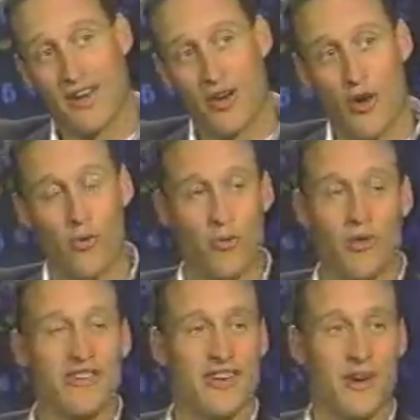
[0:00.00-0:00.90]
You know,
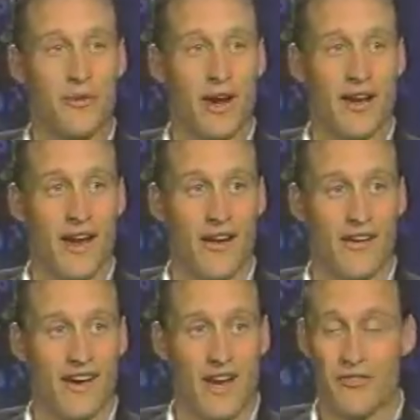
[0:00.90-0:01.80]
we're sitting here right
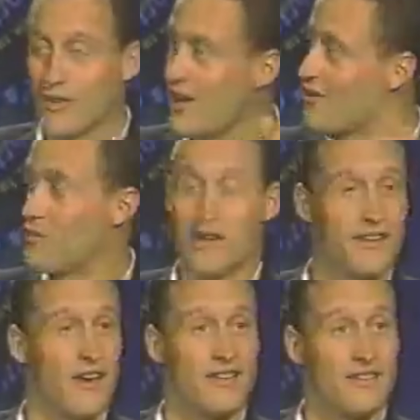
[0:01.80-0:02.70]
now, and if you guys
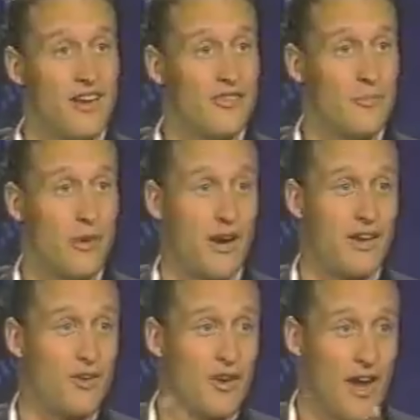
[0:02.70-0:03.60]
want to take a station
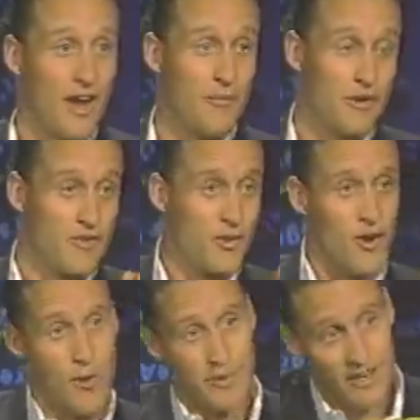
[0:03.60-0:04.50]
break, you can. But if you
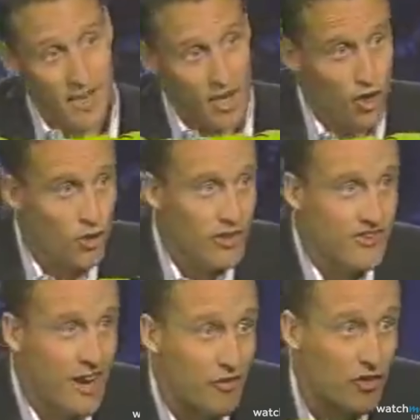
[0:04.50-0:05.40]
call me
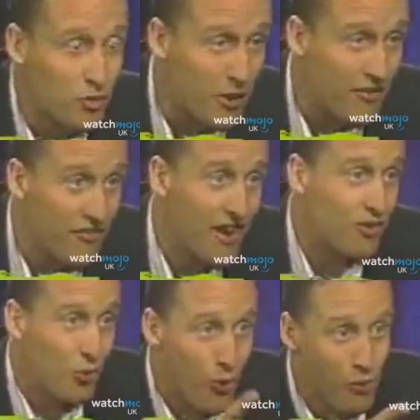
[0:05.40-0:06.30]
Chris Everett to my
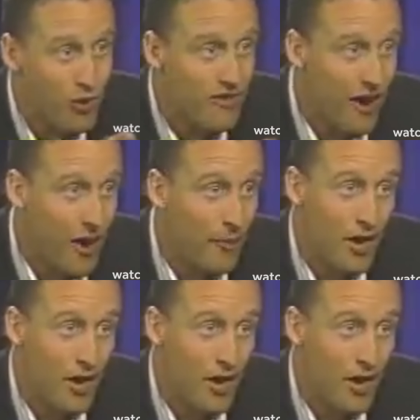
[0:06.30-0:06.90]
face one more time...